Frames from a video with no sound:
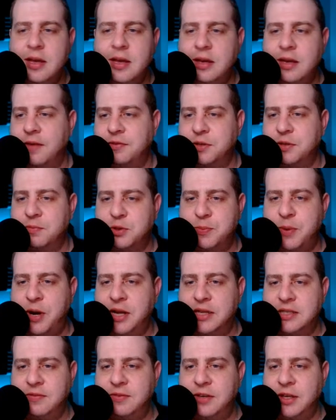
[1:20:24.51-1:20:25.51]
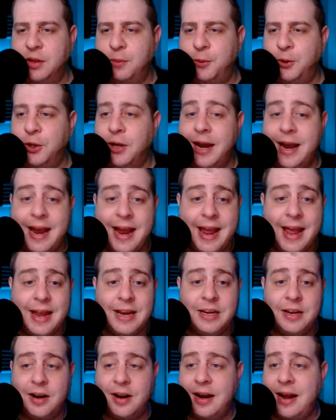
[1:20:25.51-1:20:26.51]
You have some spots available,
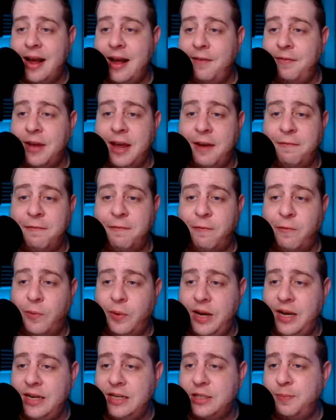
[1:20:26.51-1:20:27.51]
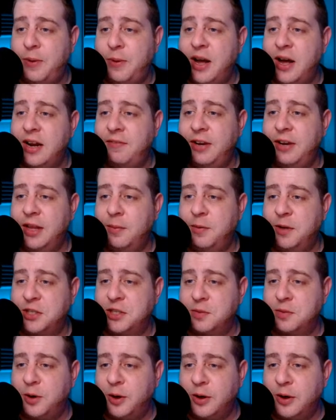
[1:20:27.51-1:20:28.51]
and you're going to have a free spot available
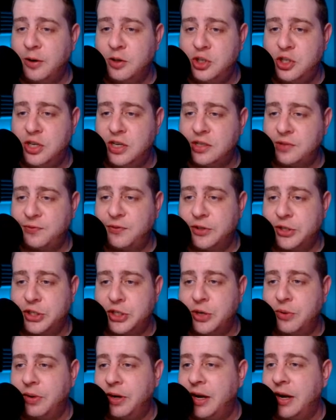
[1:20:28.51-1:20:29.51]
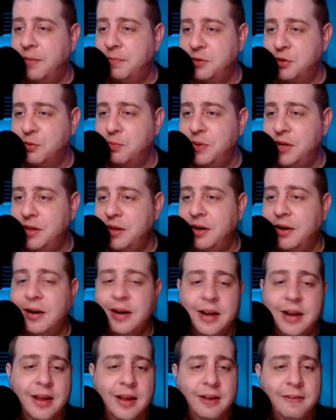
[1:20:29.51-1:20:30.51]
tomorrow just for showing up. So be there
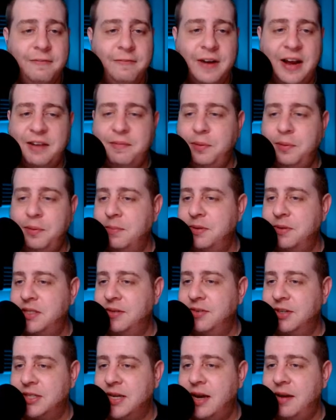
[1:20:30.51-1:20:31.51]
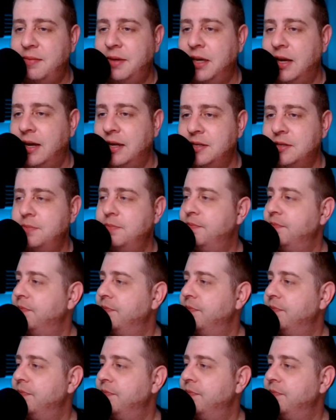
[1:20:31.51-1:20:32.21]
5 p.m. Pacific time, you guys.